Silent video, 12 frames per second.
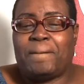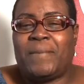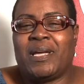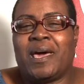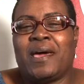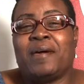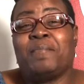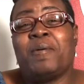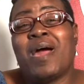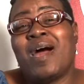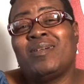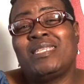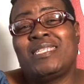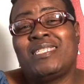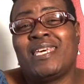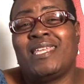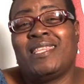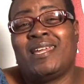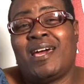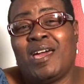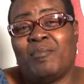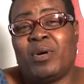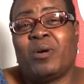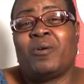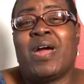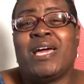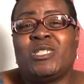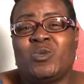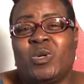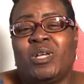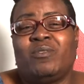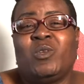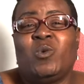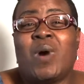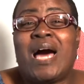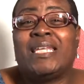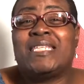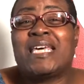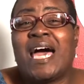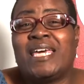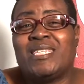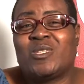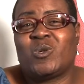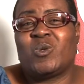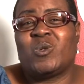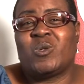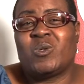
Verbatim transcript: But I am proud to say that I am a graduate of Lew Wallace High School